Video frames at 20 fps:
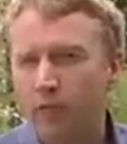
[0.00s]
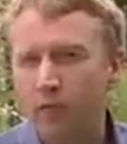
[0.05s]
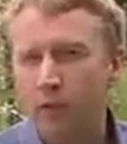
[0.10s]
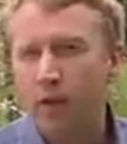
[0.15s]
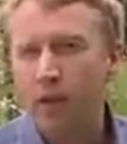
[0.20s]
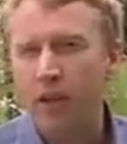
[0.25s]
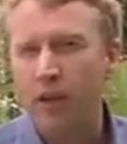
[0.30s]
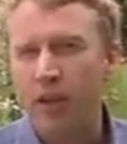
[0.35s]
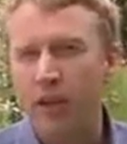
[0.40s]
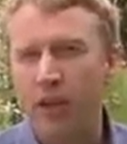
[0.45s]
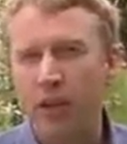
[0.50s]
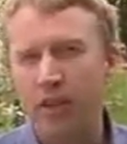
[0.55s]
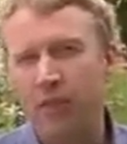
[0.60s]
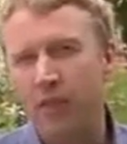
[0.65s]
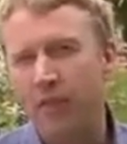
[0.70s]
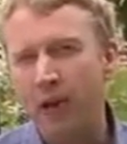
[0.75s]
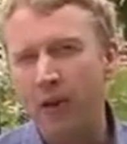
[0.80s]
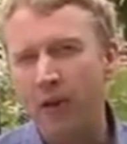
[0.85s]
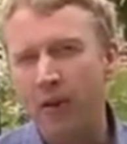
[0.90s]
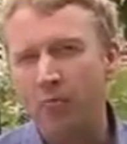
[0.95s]
of looking at the
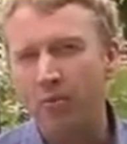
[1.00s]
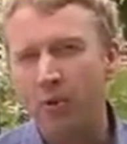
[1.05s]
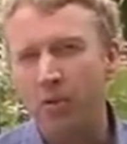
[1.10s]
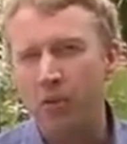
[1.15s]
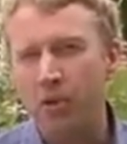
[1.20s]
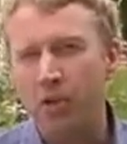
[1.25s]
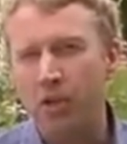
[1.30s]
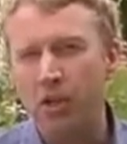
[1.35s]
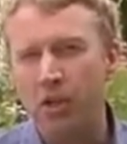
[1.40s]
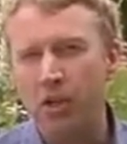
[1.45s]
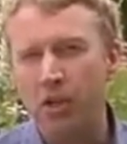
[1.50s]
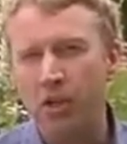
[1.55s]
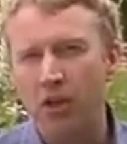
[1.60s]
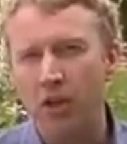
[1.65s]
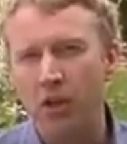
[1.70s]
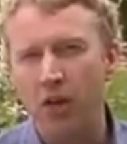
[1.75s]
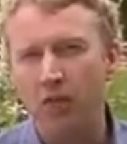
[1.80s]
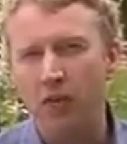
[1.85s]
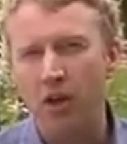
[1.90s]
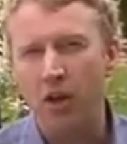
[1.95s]
value
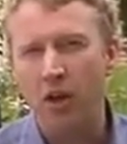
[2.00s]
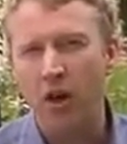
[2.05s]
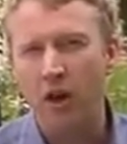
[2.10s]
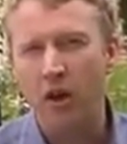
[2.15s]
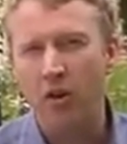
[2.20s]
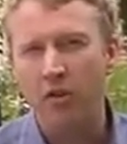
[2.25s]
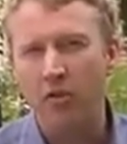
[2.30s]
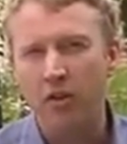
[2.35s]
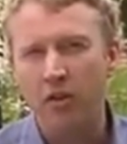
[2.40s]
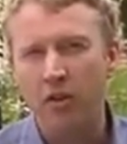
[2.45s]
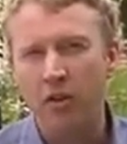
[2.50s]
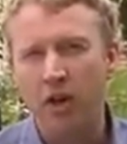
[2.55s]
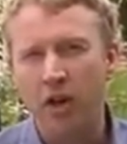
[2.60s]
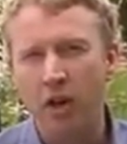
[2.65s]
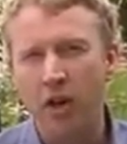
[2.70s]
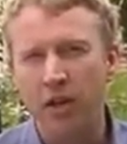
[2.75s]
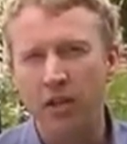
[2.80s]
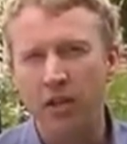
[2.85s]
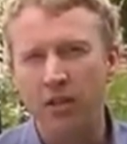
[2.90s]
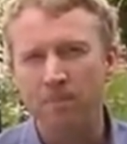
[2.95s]
proposition of a car of this
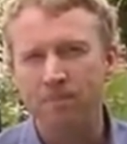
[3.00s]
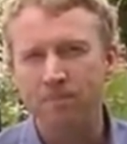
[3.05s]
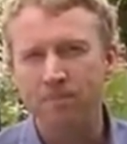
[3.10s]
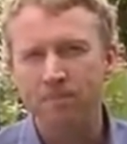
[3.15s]
kind.